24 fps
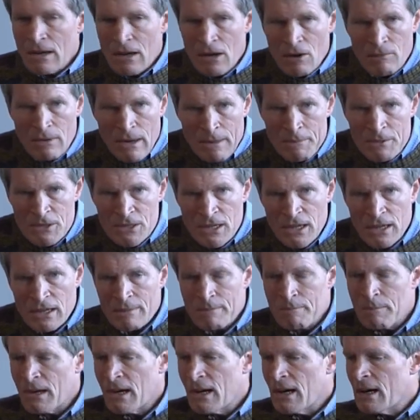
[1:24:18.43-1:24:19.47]
uh,
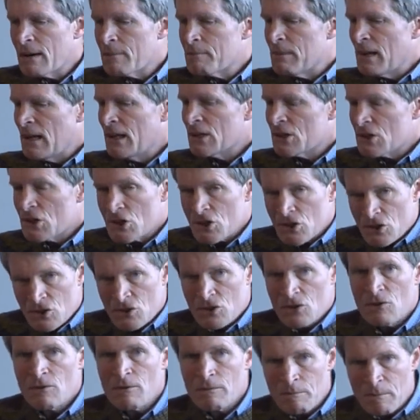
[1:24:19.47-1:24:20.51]
represented by
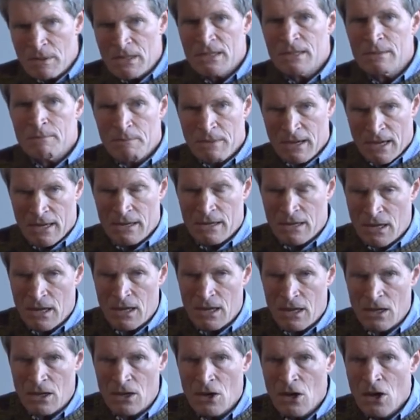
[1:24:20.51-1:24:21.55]
politicians who have been
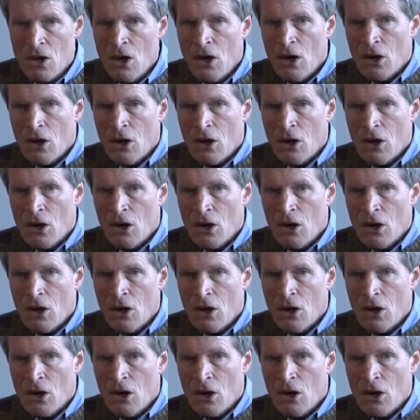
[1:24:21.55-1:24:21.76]
spending